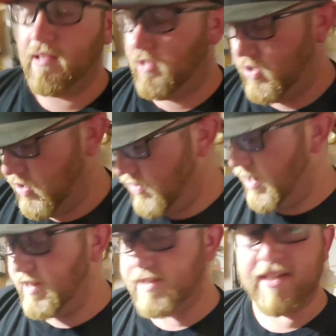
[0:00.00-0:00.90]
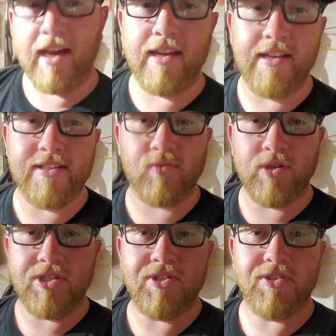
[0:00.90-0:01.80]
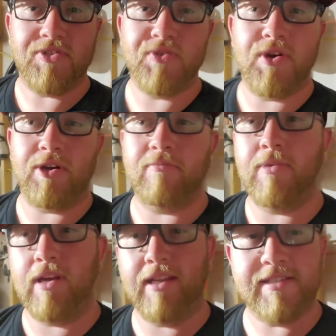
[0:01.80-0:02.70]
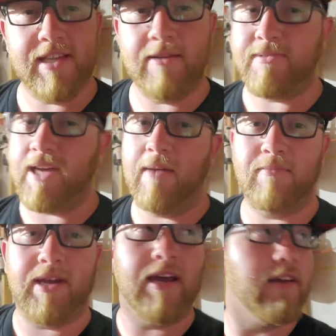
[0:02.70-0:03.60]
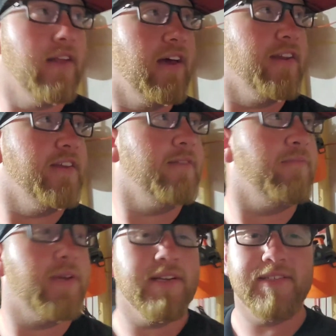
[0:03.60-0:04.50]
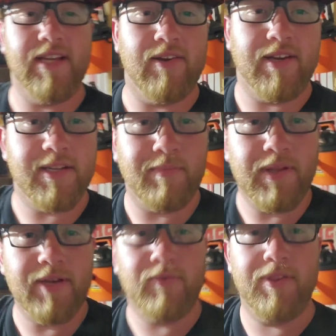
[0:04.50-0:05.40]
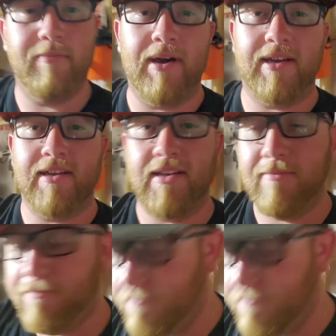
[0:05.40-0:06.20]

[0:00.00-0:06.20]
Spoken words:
You know, hindsight is, wish I took the truck, but at the same time, I'm kind of glad I didn't, because now I get to play with the bike again.